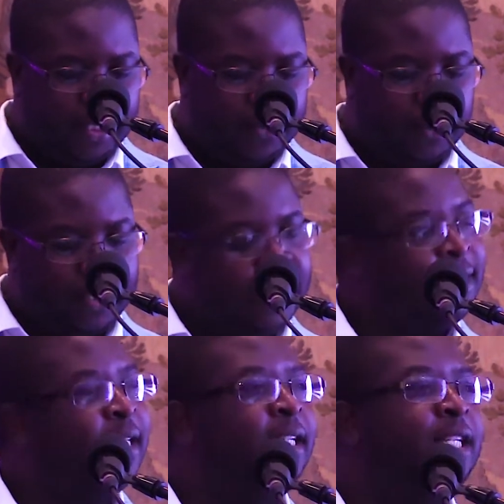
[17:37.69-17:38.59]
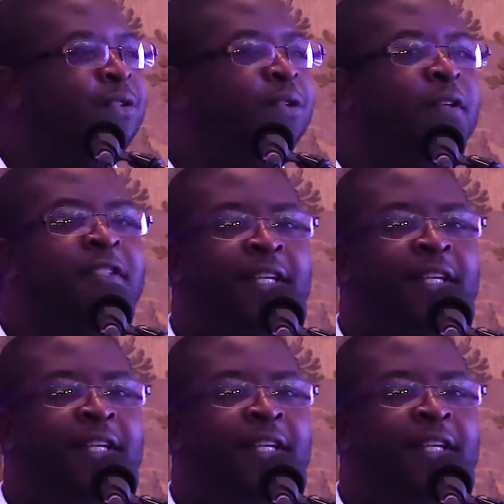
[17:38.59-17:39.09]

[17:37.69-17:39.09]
So there is an issue of